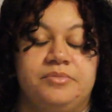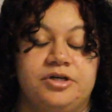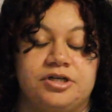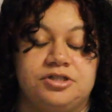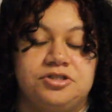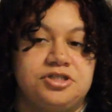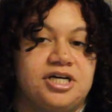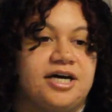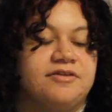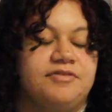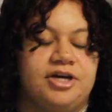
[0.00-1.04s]
You can check
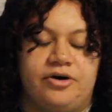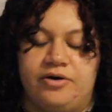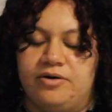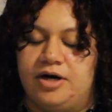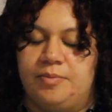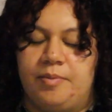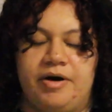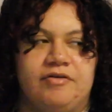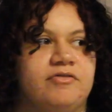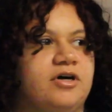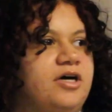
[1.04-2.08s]
out the video up
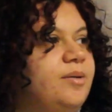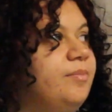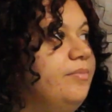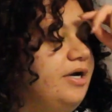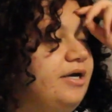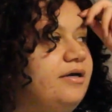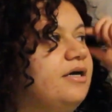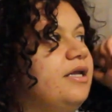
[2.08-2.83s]
above, right?